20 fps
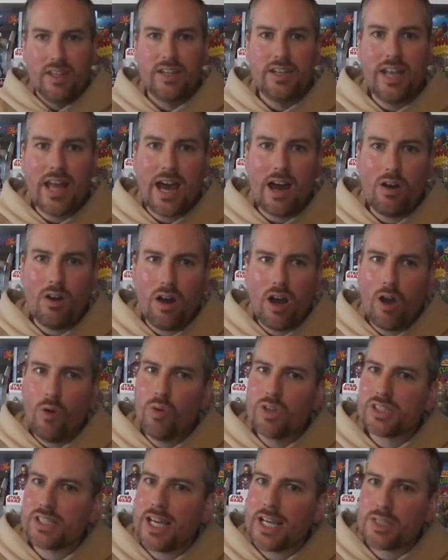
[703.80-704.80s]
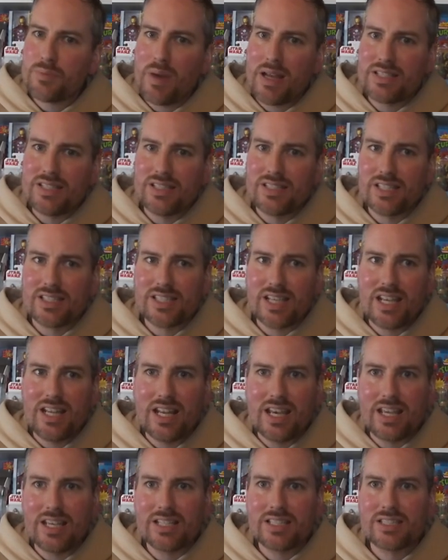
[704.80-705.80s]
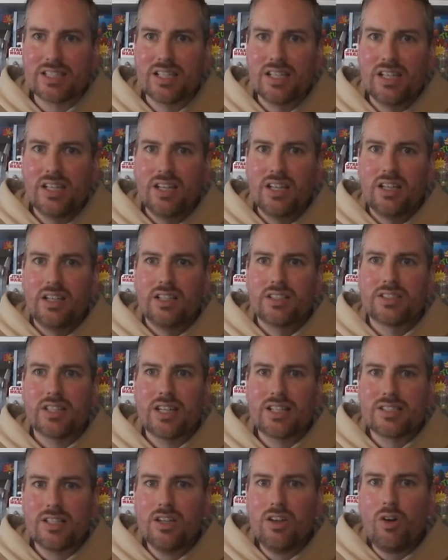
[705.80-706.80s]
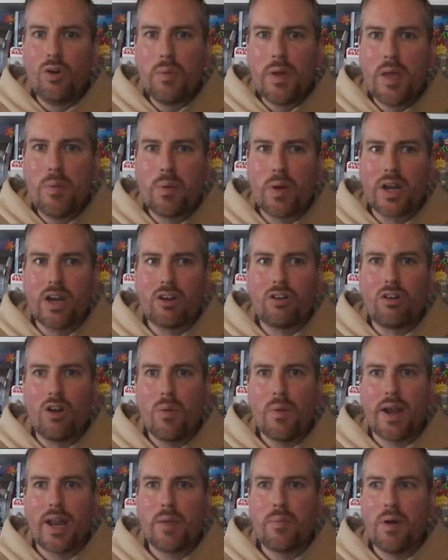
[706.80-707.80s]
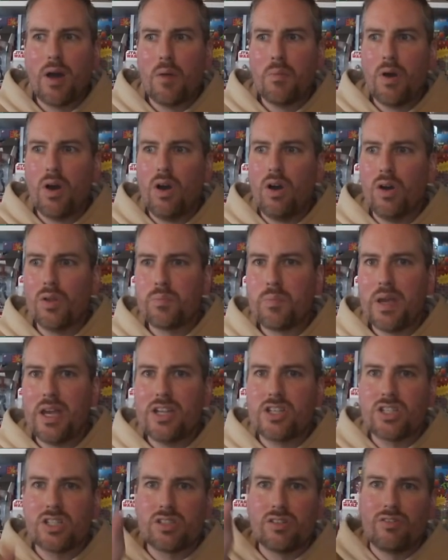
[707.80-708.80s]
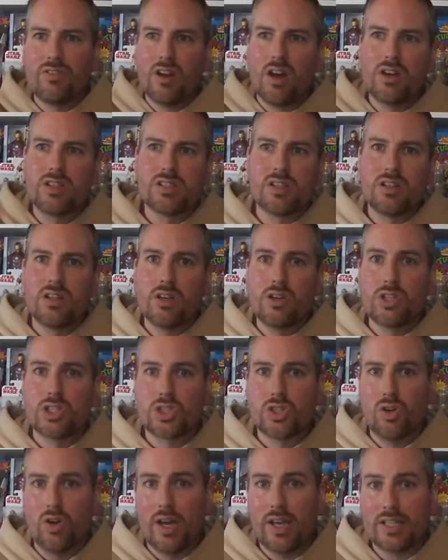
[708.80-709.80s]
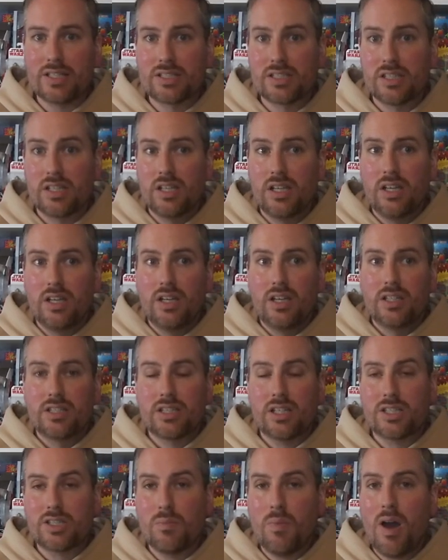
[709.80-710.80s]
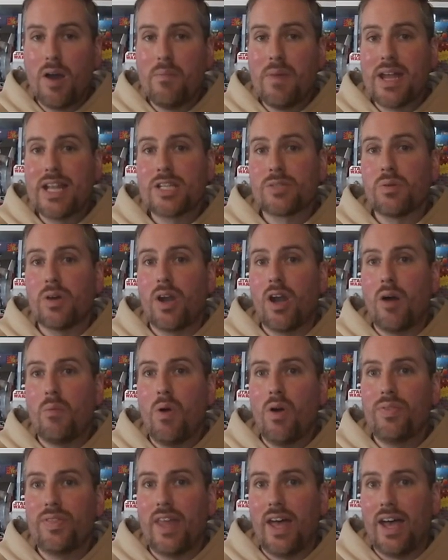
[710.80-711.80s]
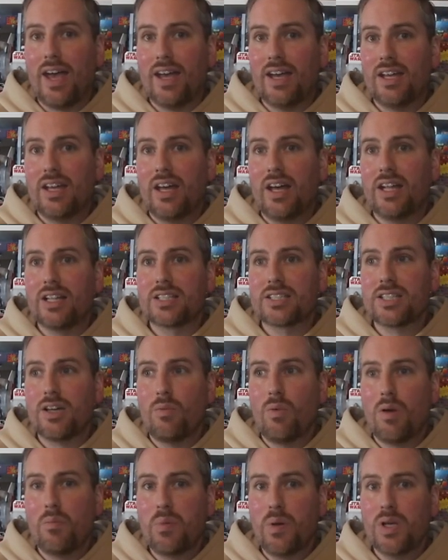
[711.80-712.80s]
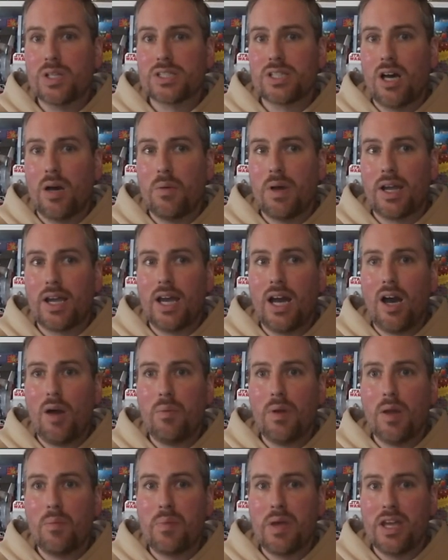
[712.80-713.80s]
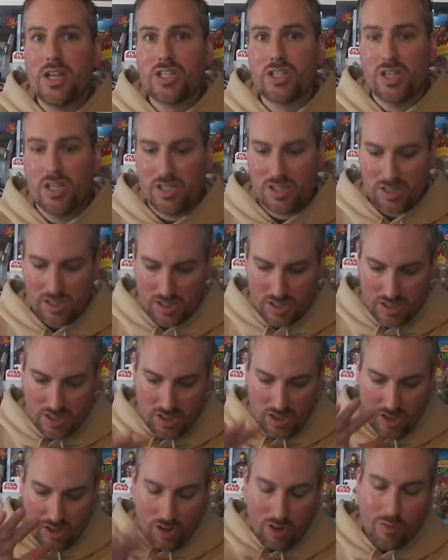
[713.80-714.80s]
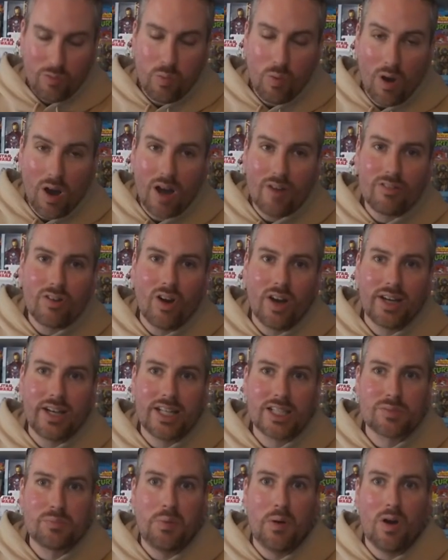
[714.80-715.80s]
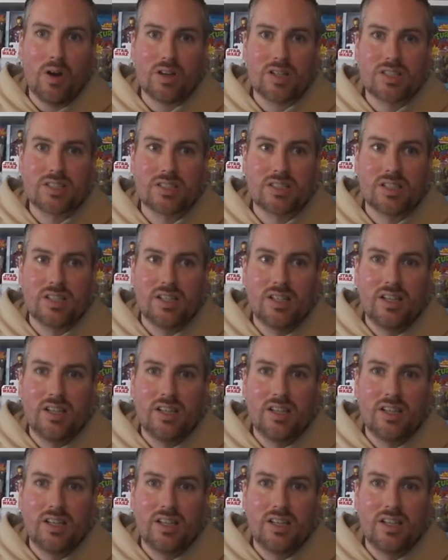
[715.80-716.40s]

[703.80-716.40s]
Now, I wasn't expecting to see these. So there's a lot of people in the group and they put up odd pictures of loads of loose toys. So to my amazement, I'm on there and someone puts up a couple of pictures of what I've got in this box.